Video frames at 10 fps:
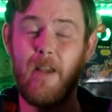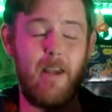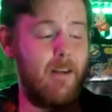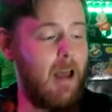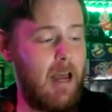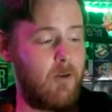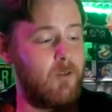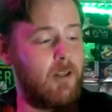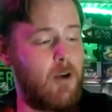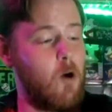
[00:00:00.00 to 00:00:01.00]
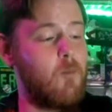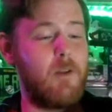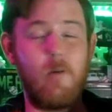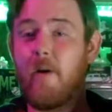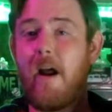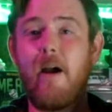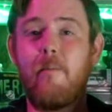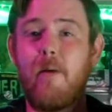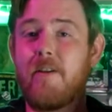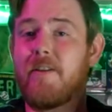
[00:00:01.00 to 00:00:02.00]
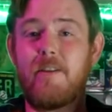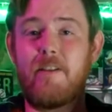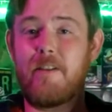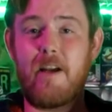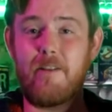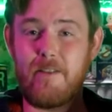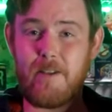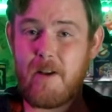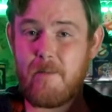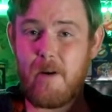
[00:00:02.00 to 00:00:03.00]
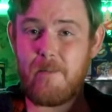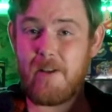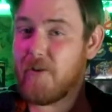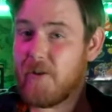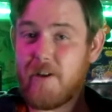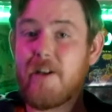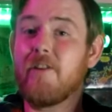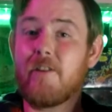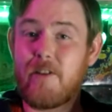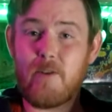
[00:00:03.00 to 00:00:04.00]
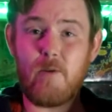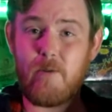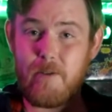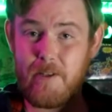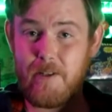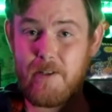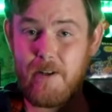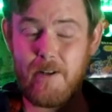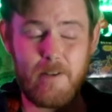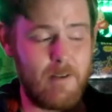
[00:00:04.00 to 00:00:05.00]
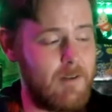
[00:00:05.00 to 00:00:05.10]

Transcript: And I only hope that when I bust these out and set them up, they look nearly as cool as this does.